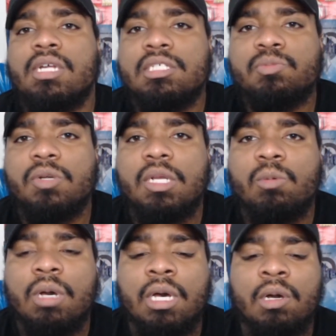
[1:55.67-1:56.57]
does pretty
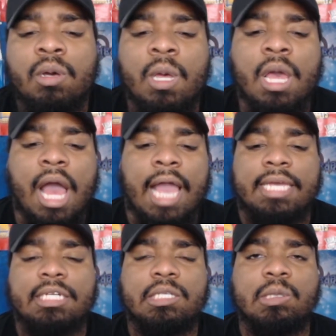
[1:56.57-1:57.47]
well. I
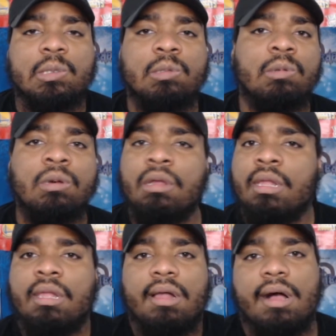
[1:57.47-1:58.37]
could do
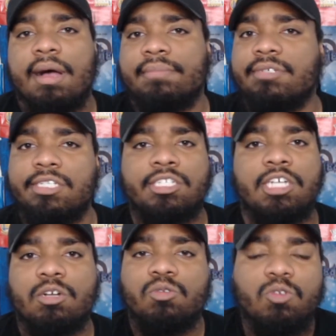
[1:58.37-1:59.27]
just
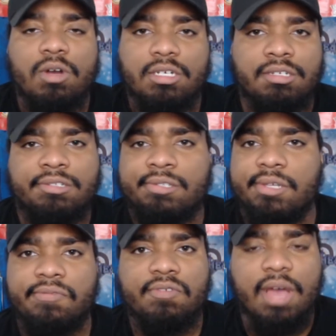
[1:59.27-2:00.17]
general questions
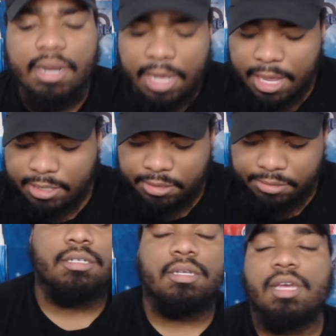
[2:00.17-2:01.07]
if you got that.
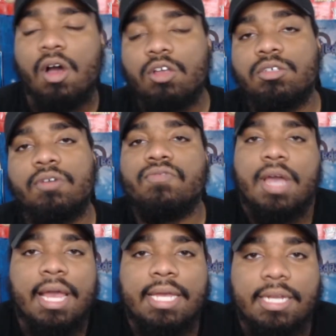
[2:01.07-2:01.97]
Also, if you
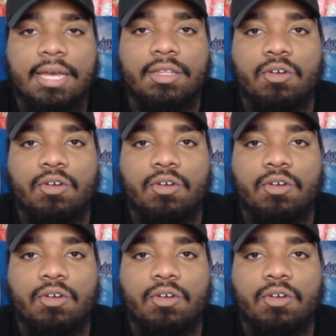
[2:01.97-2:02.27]
got any other